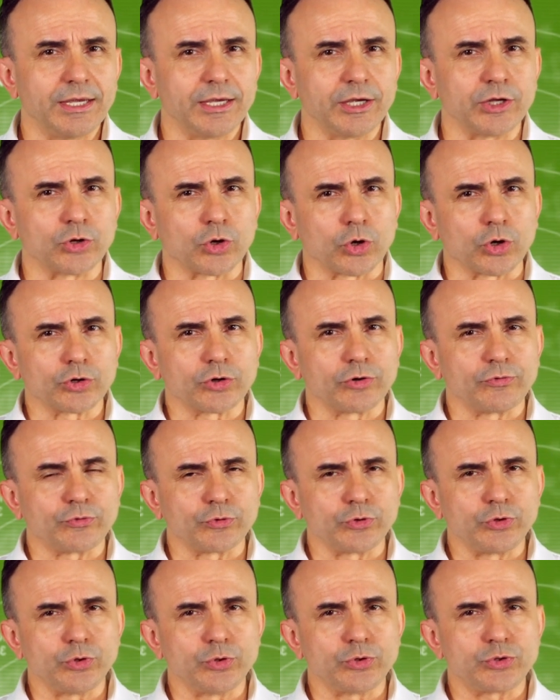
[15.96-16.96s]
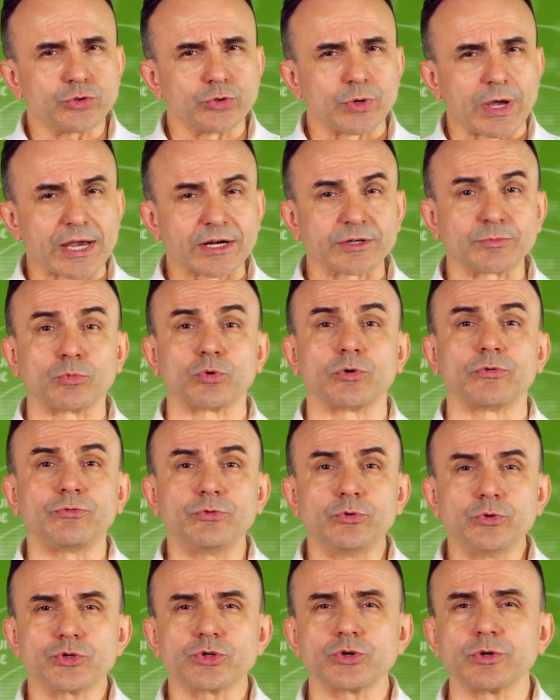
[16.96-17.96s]
In order for you to act more
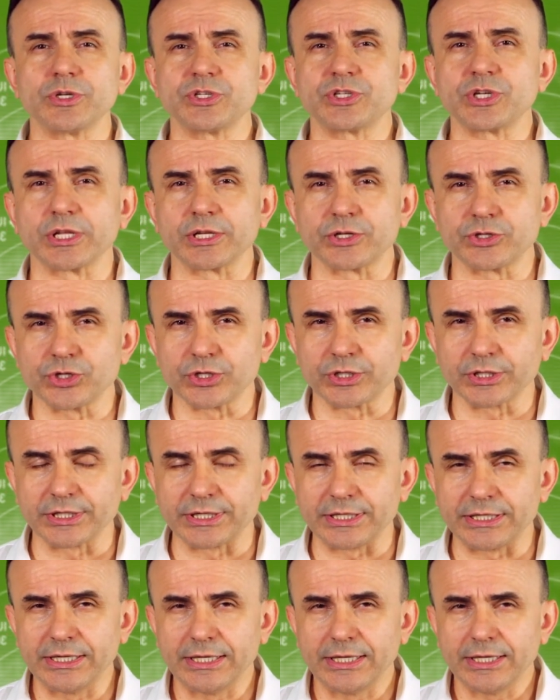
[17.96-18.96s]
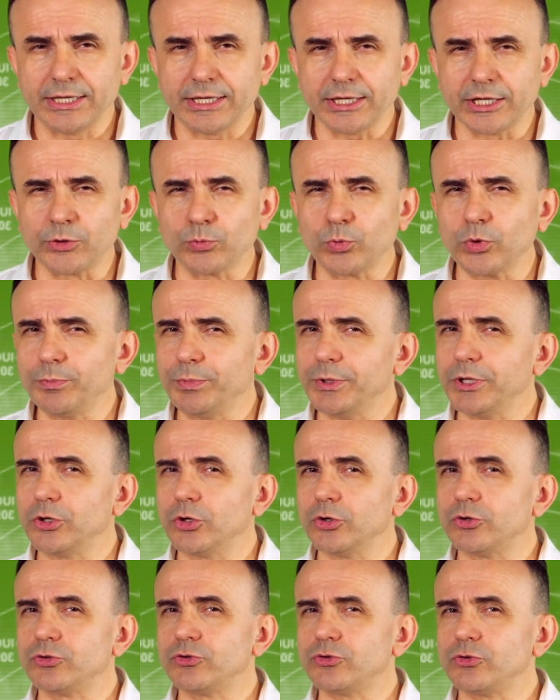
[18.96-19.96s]
future intelligently, it would be
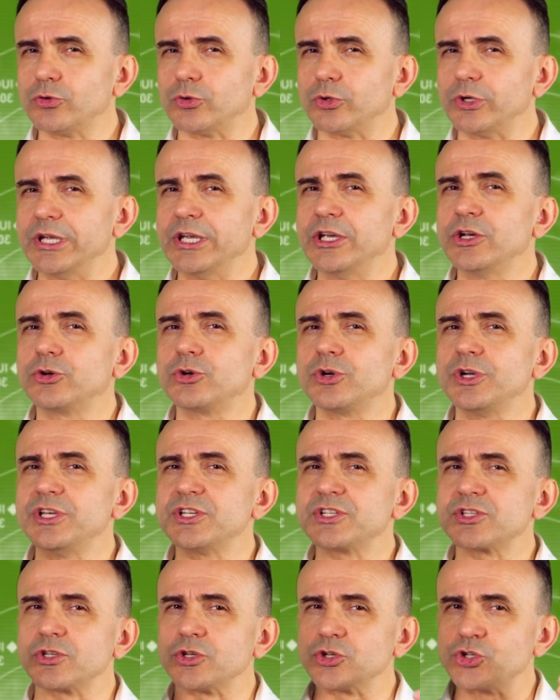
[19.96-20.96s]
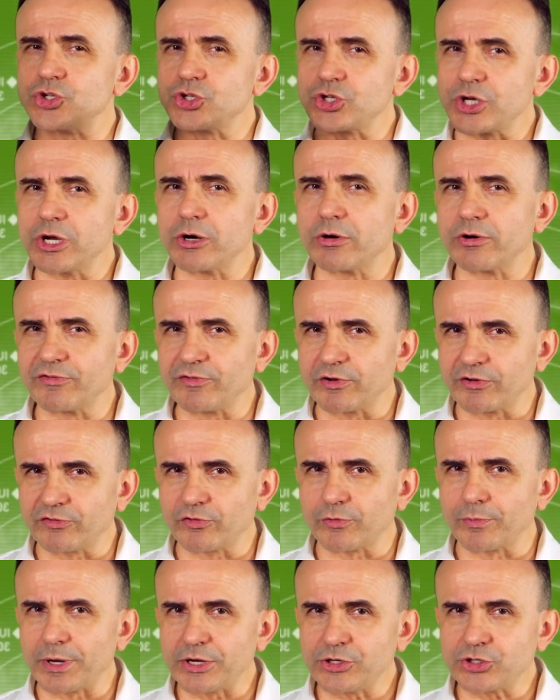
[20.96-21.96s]
good to increase the share of
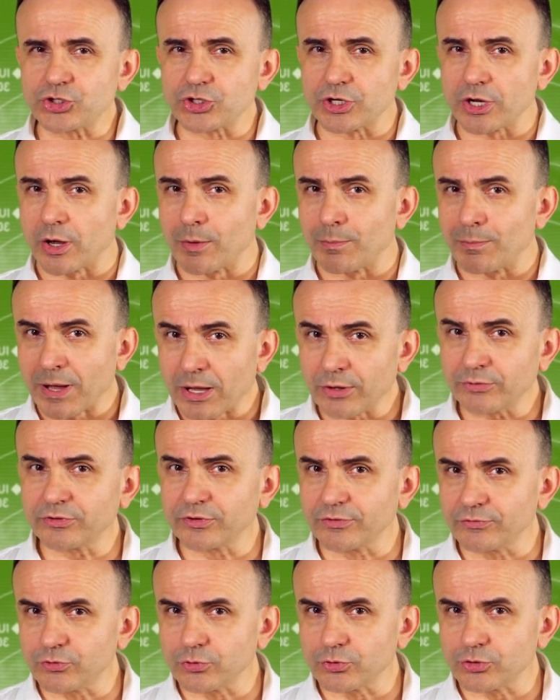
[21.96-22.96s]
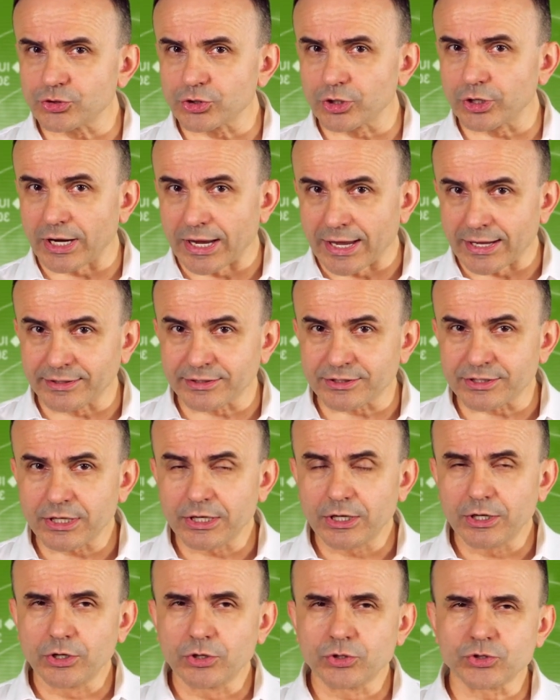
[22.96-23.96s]
information about the future and,
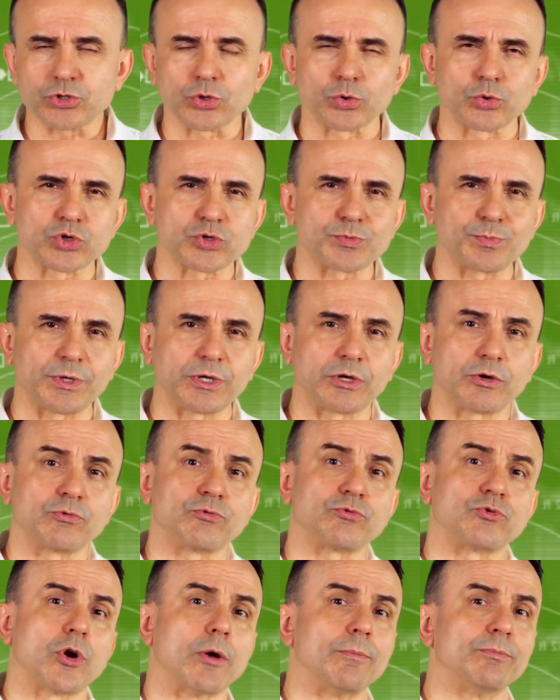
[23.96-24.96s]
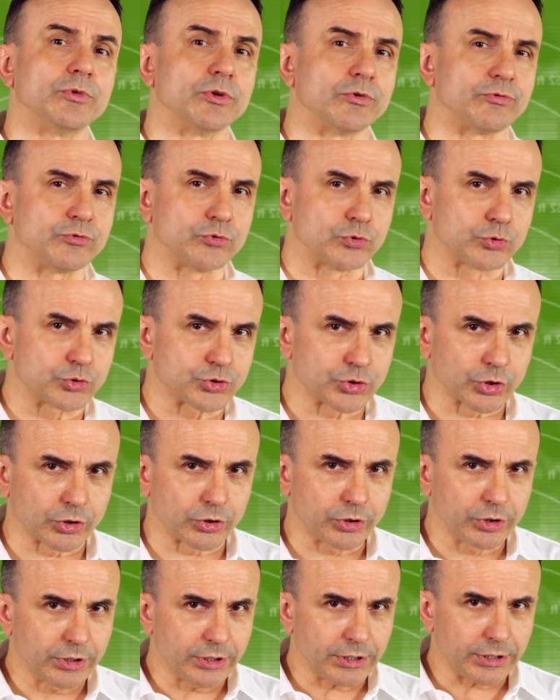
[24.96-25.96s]
so to speak, from the
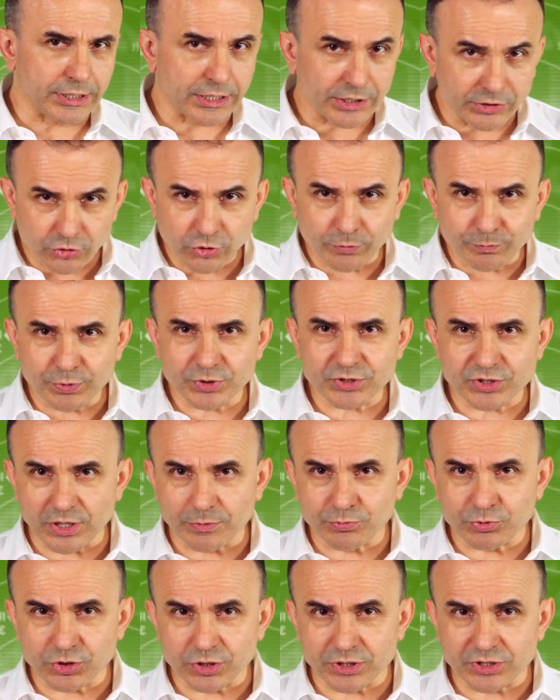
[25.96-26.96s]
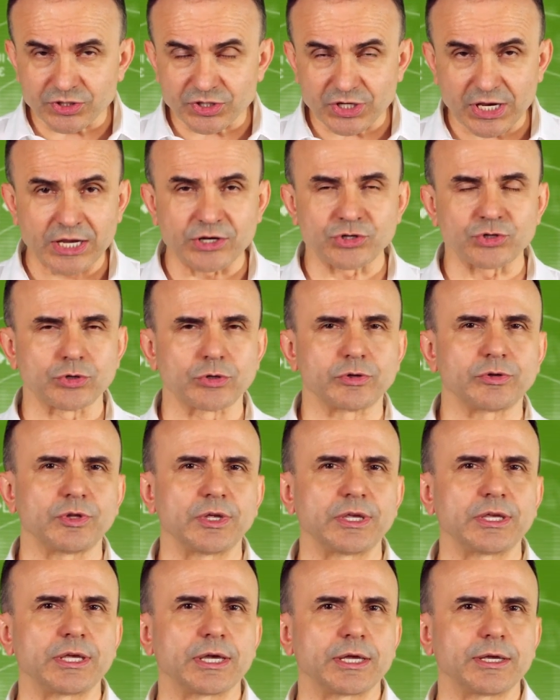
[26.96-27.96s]
future in your perceptions and your
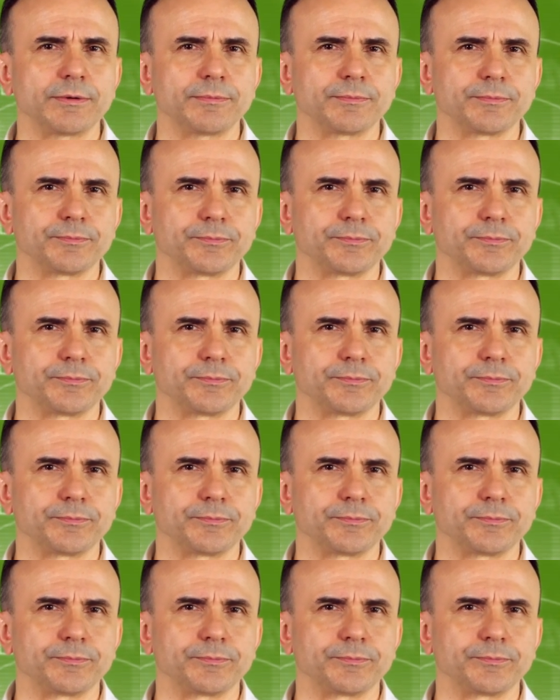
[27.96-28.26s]
thinking.